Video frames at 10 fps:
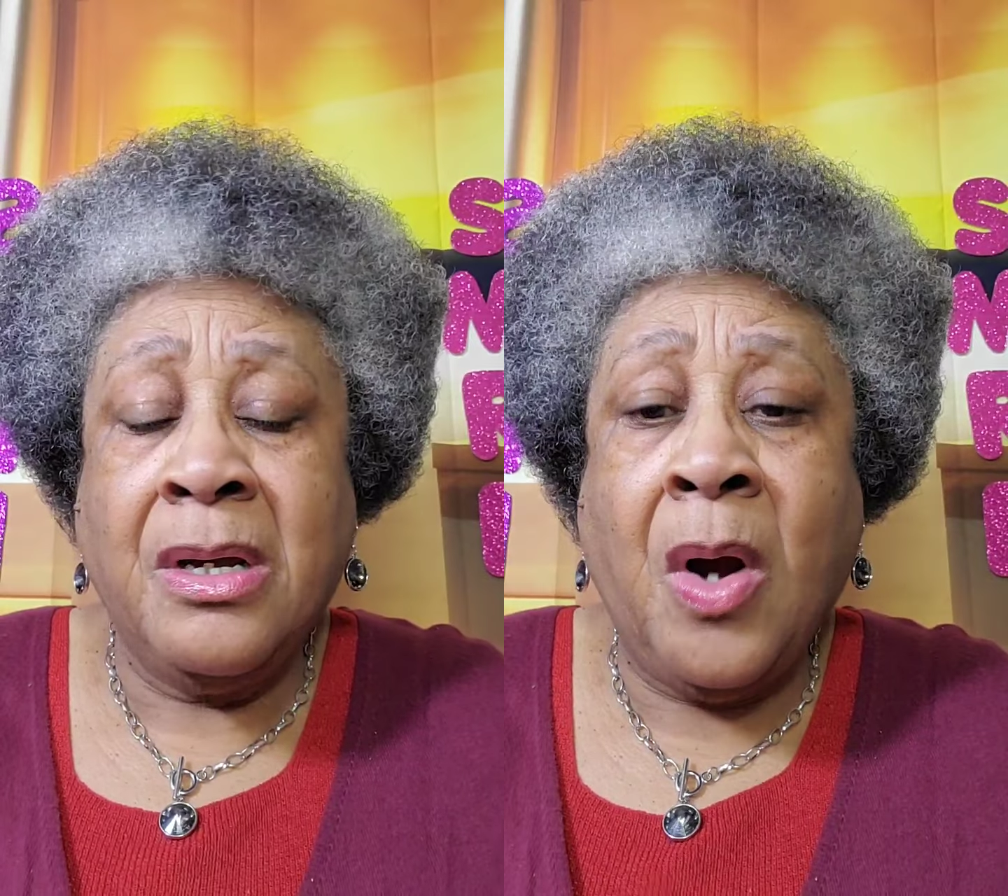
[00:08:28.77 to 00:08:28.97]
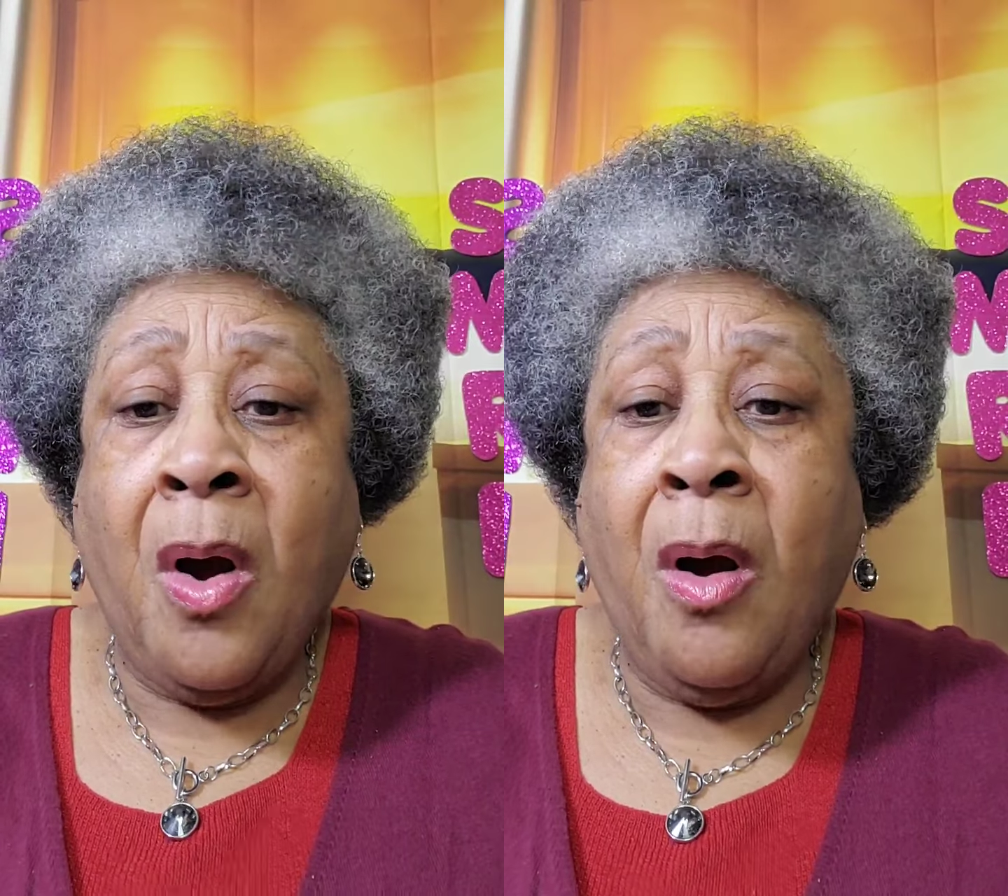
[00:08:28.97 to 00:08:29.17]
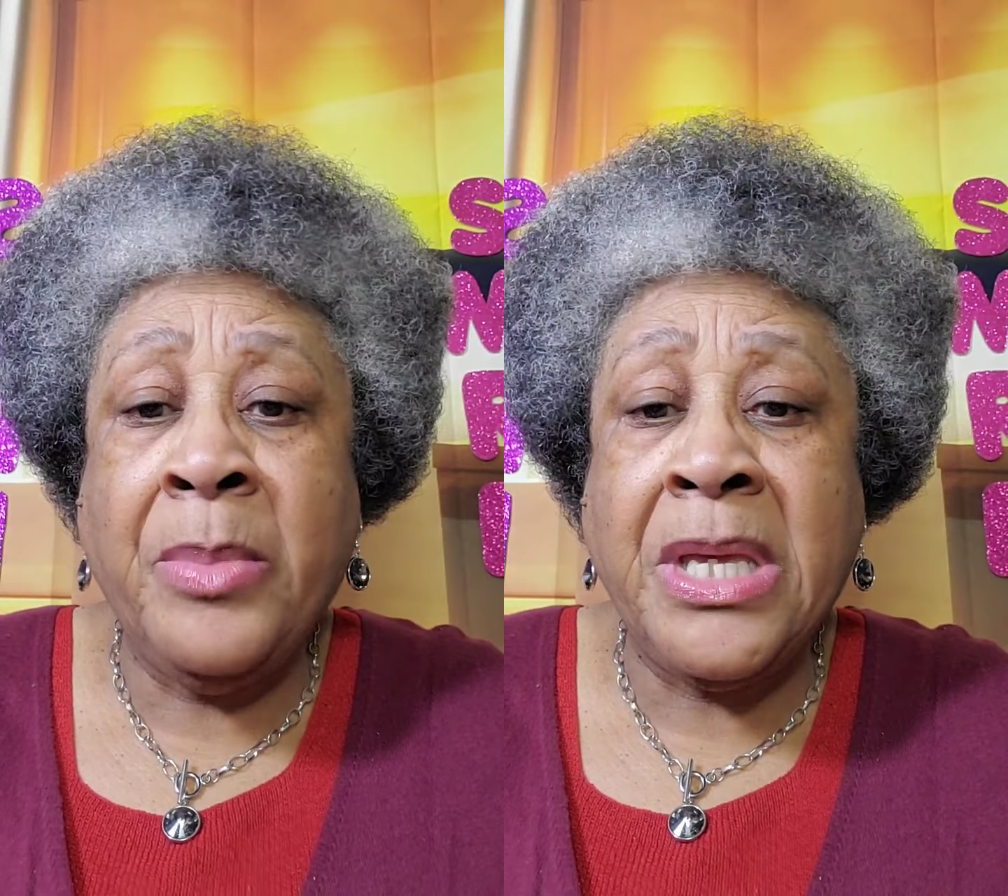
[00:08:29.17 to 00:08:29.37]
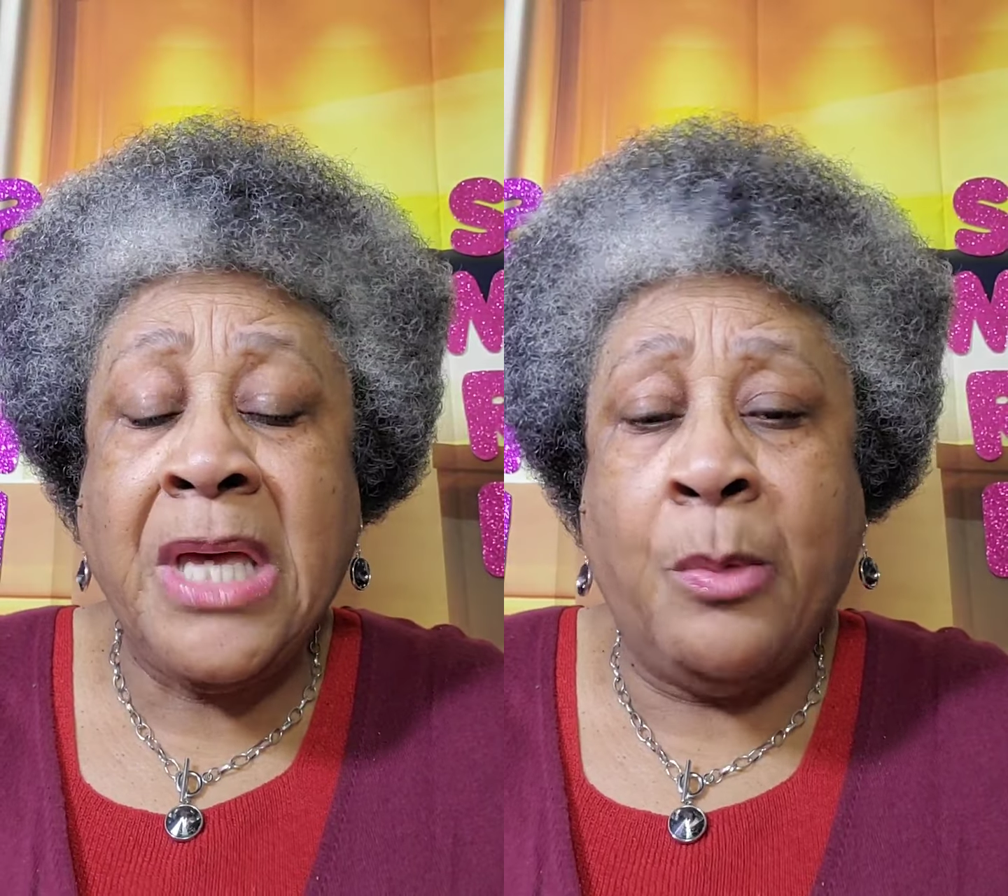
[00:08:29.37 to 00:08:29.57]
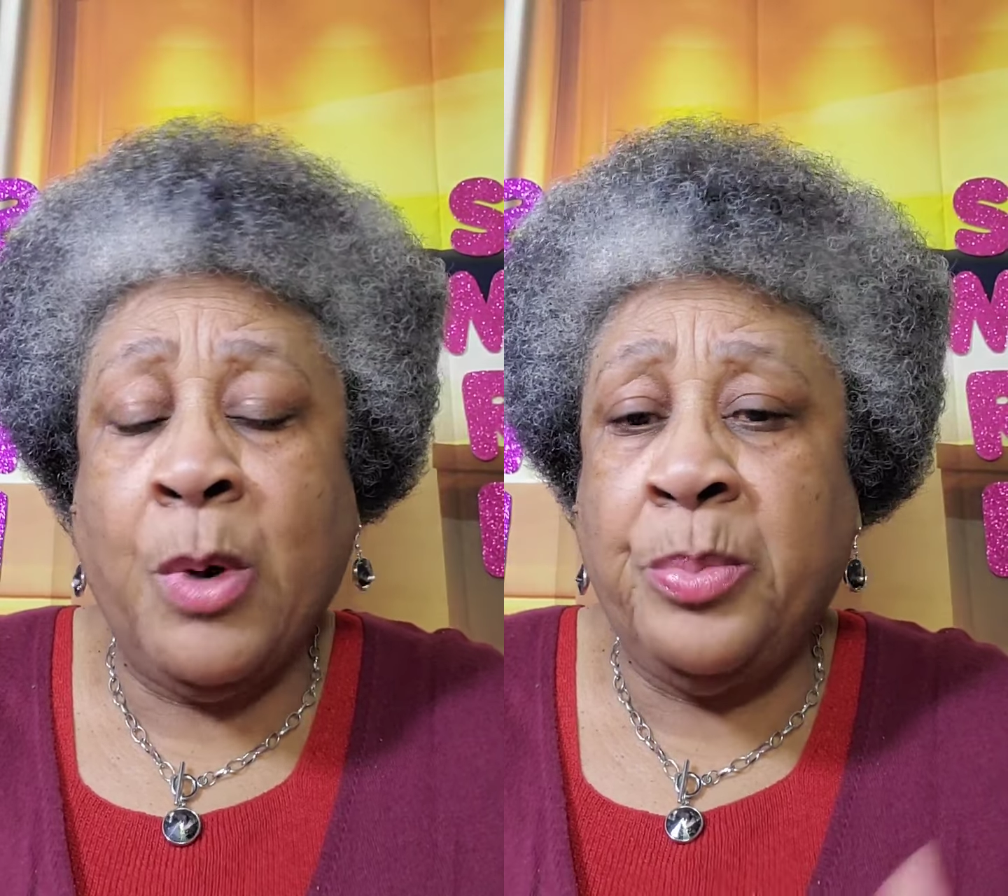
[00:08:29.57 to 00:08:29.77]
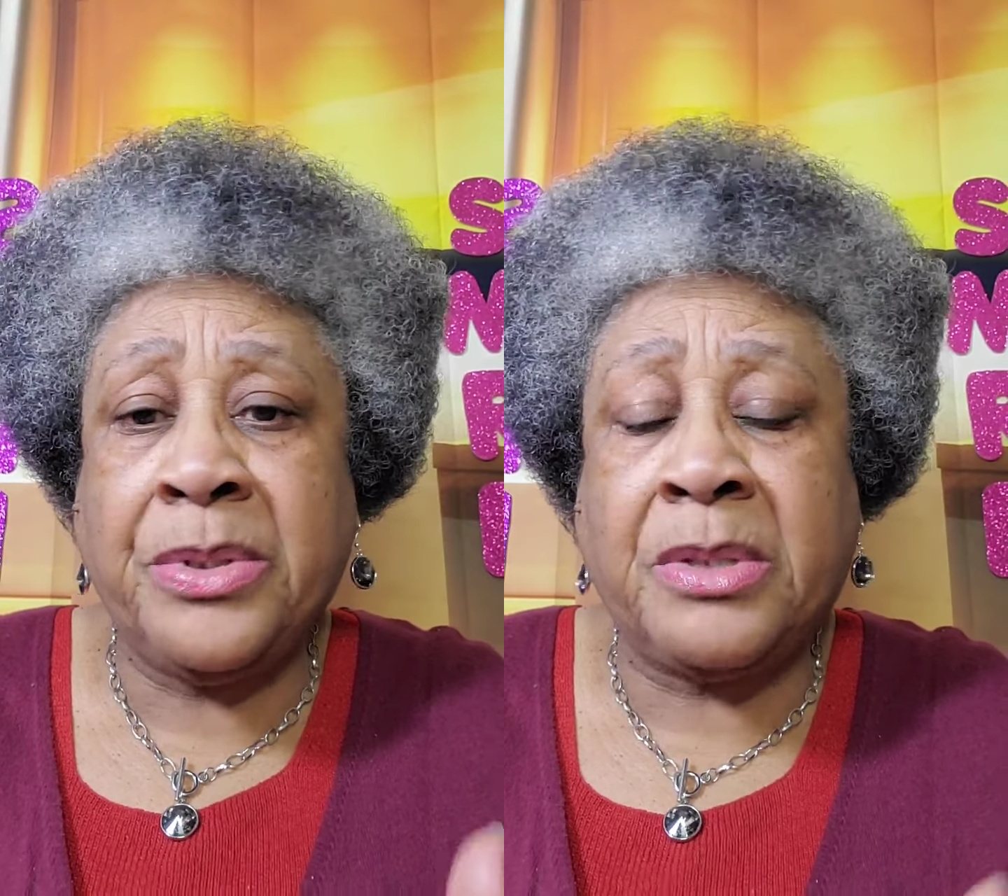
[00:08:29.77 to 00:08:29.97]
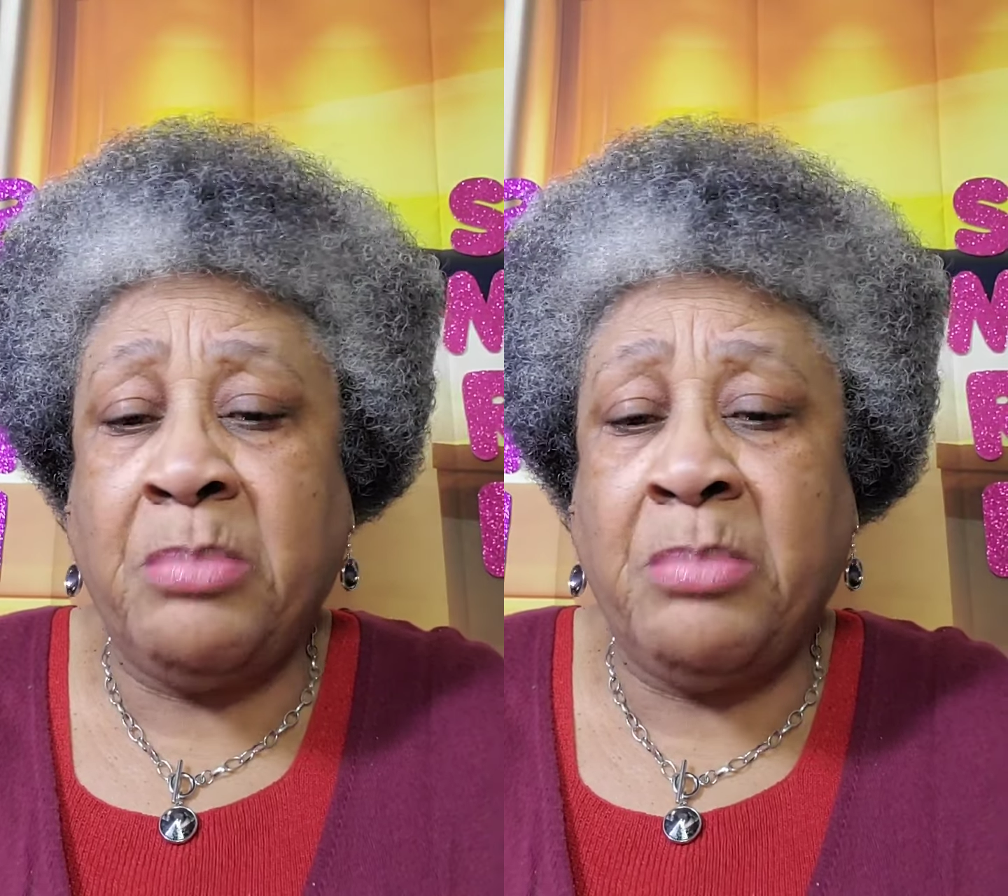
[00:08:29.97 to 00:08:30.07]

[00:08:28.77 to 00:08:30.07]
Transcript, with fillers: Call me. I won't put